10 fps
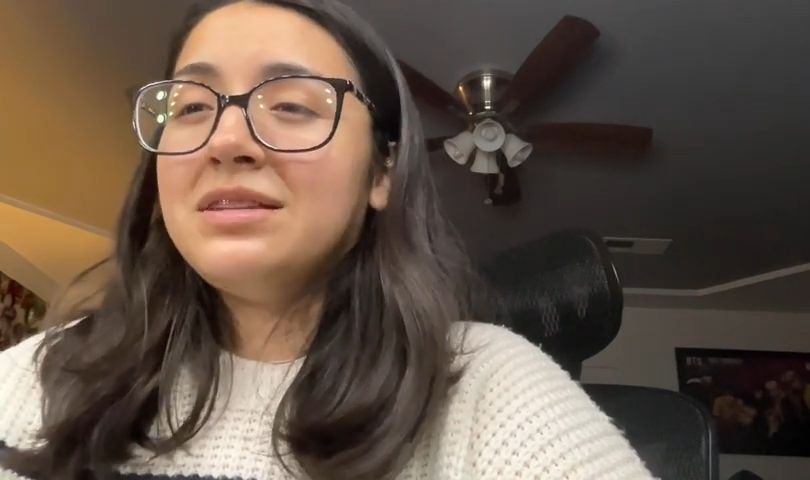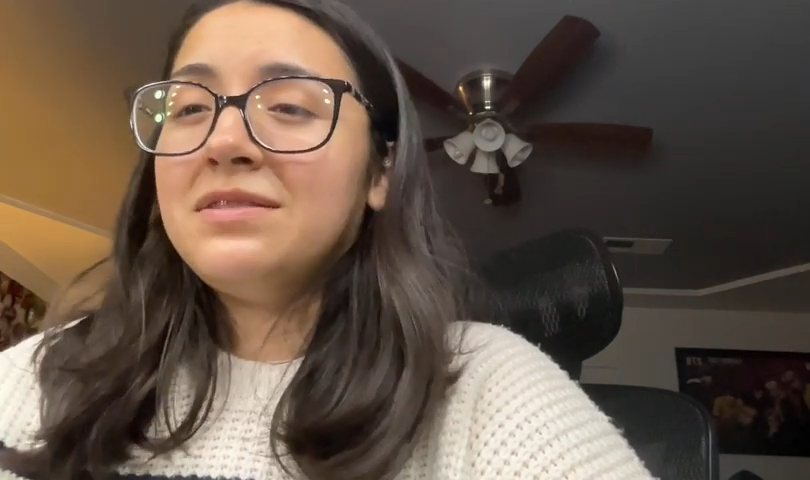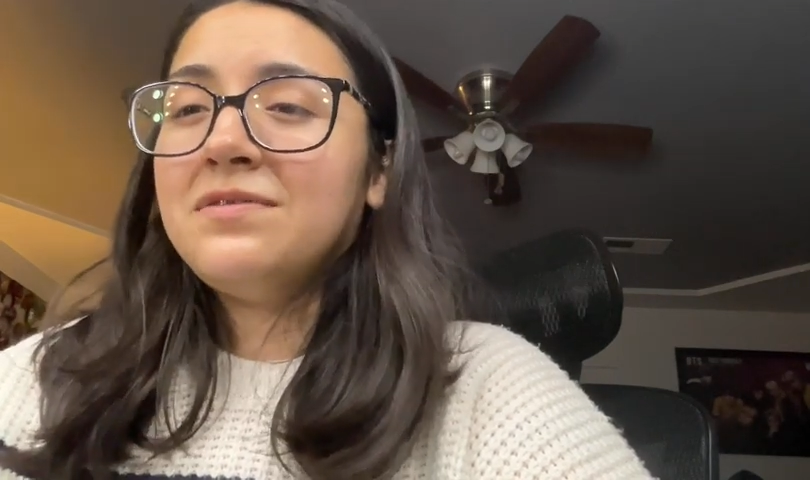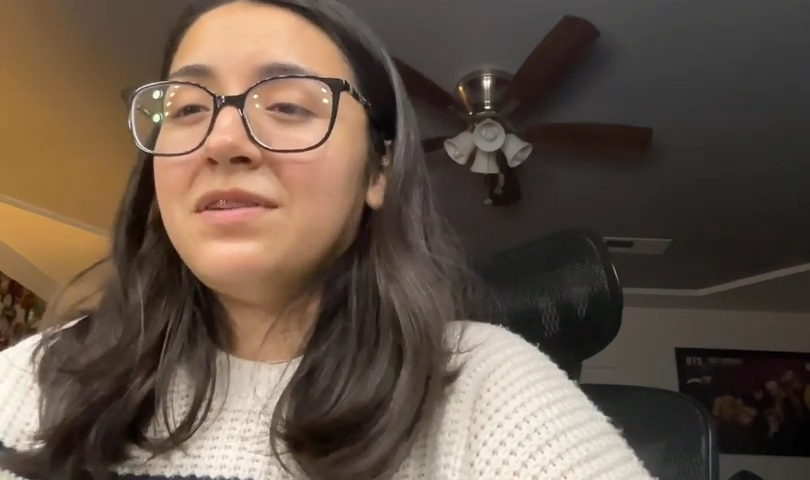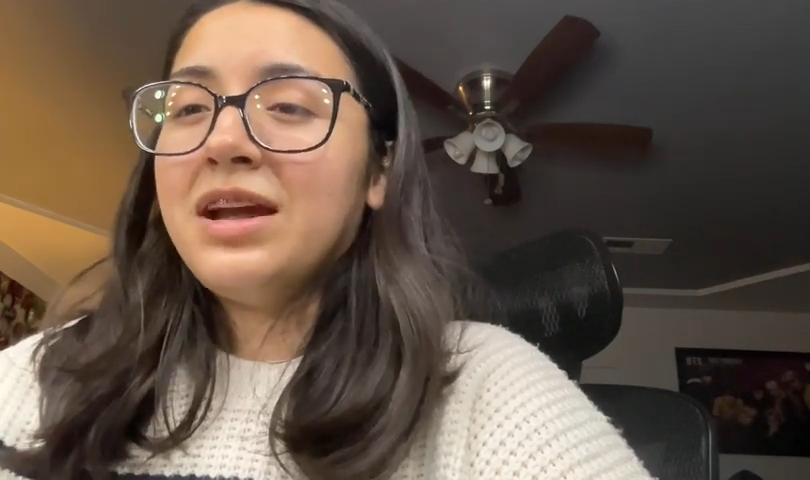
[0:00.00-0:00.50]

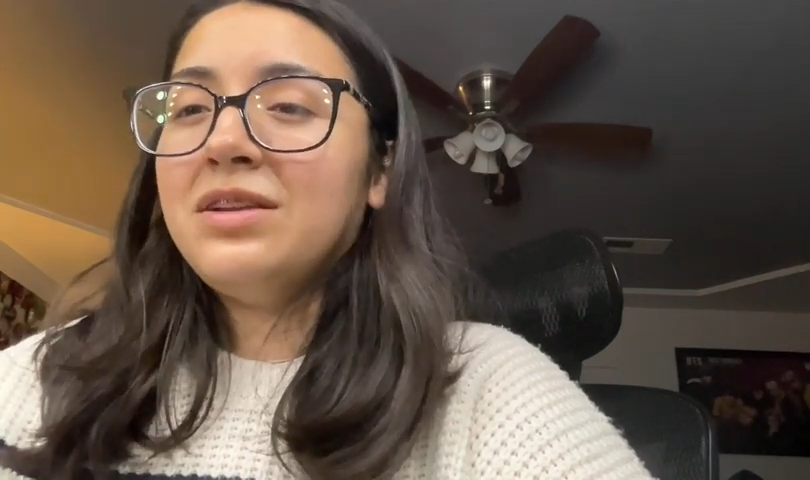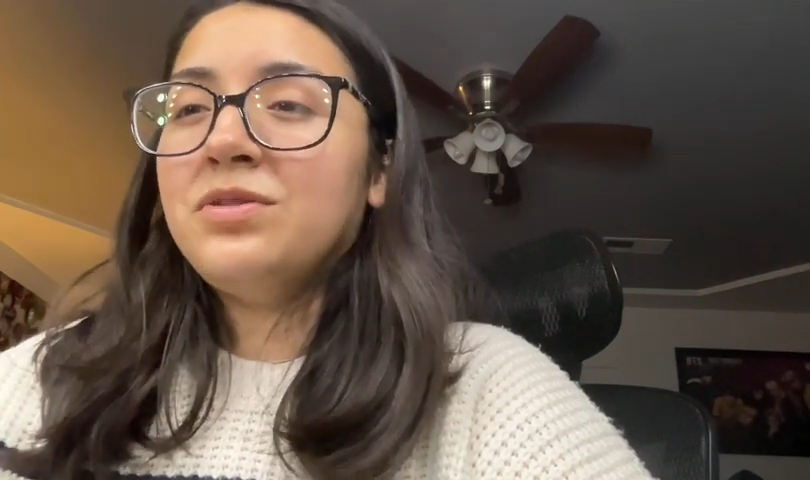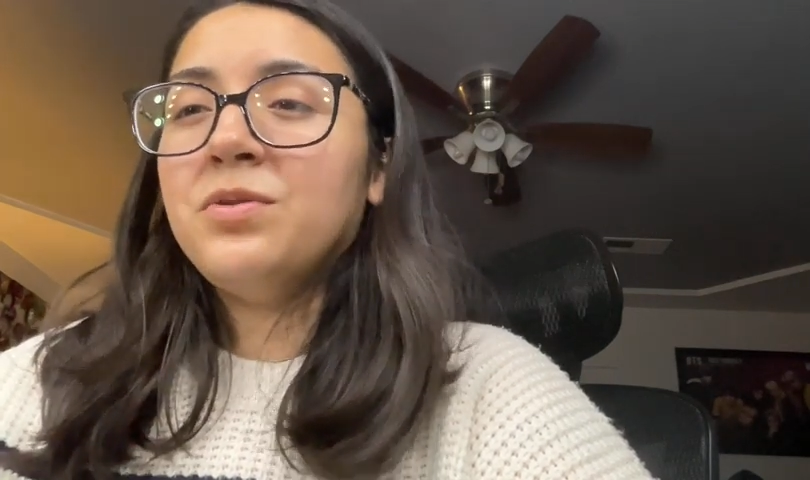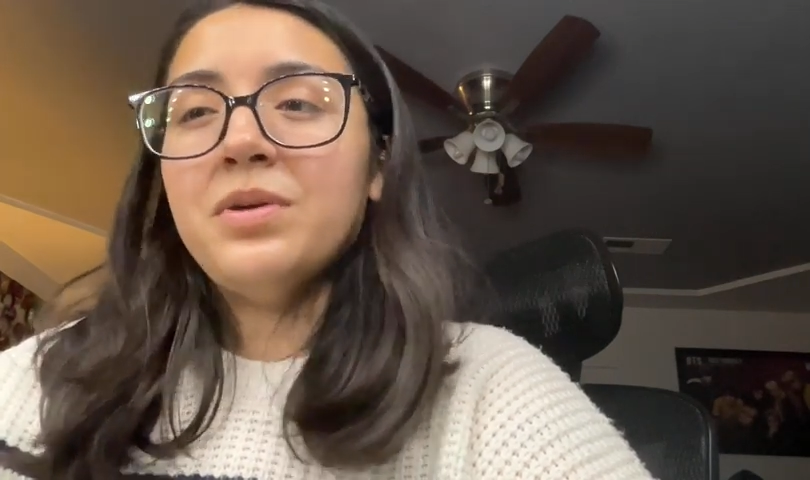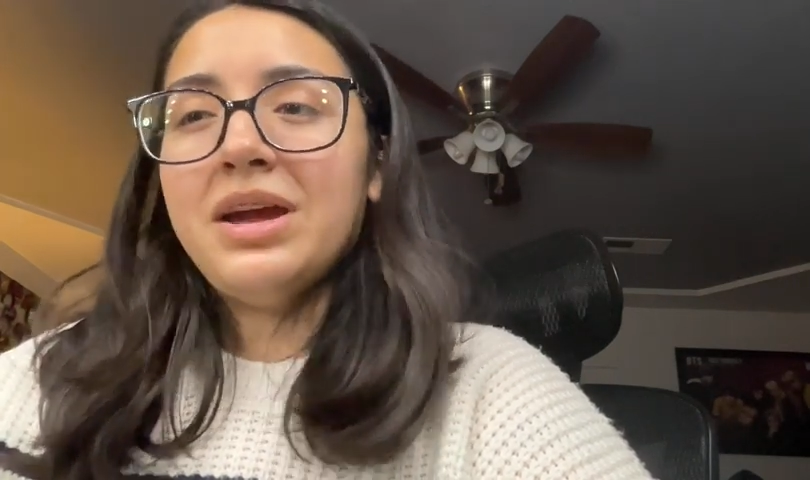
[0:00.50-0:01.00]
define
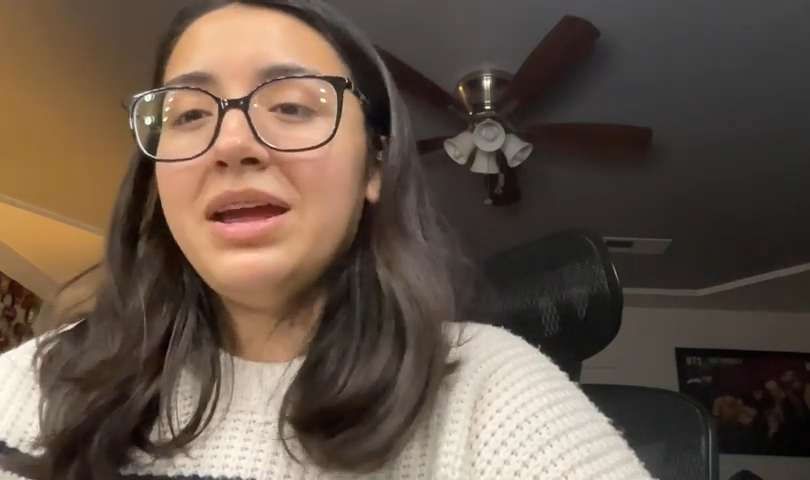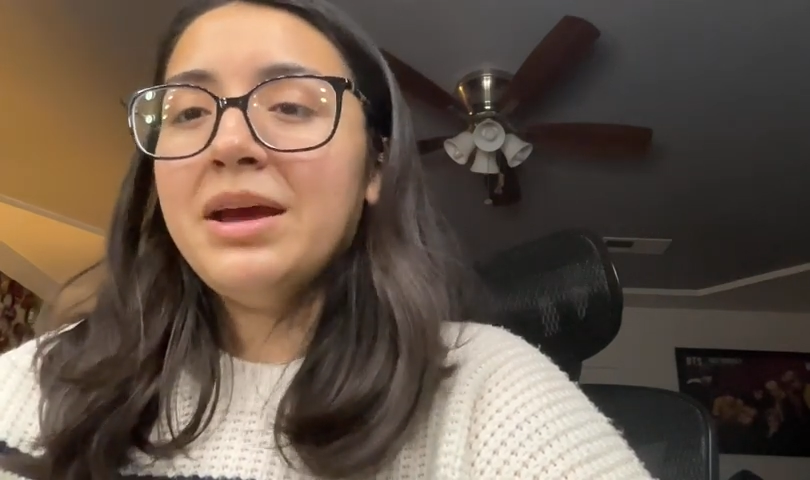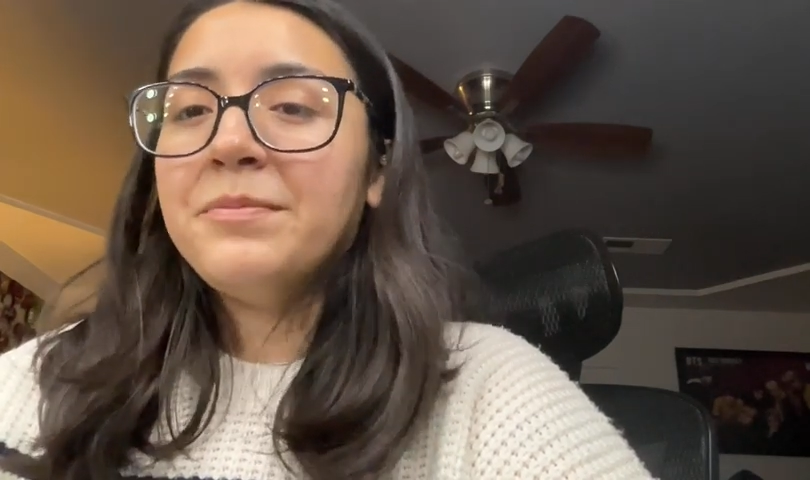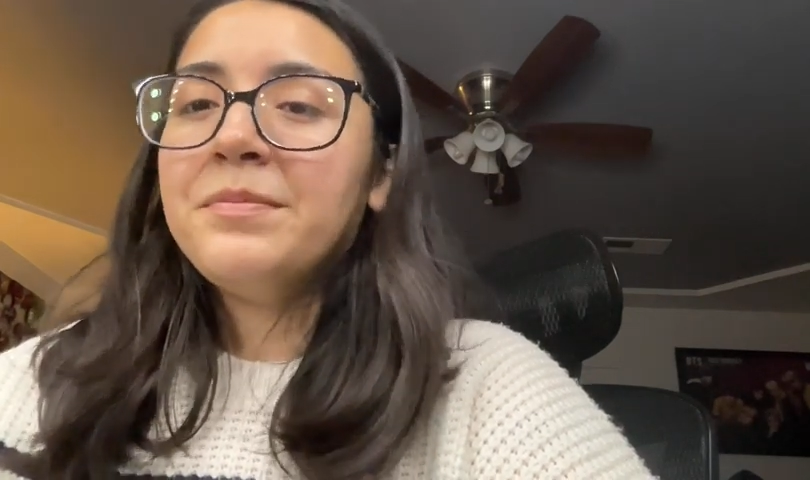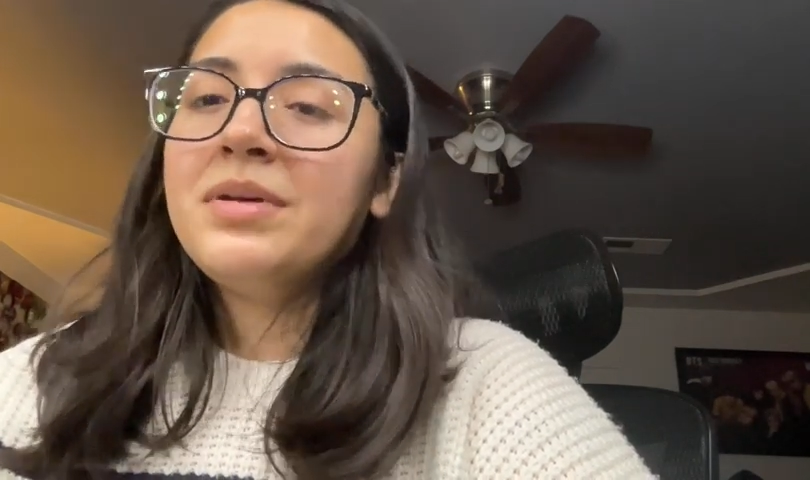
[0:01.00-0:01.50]
who I
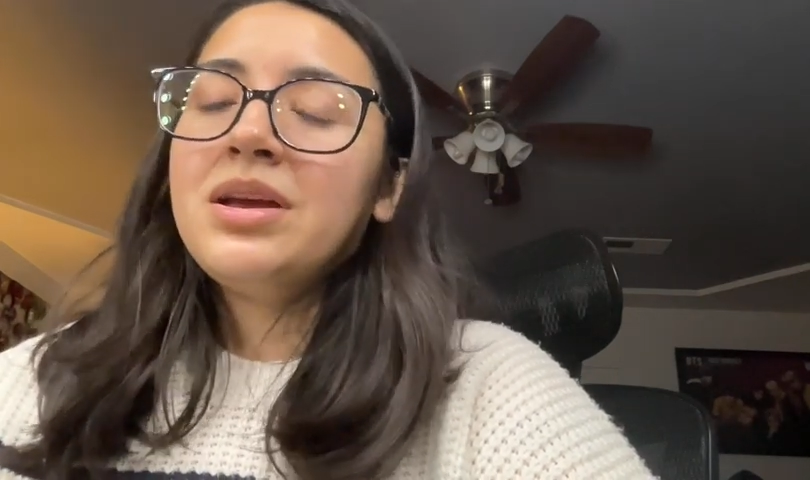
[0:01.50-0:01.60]
am.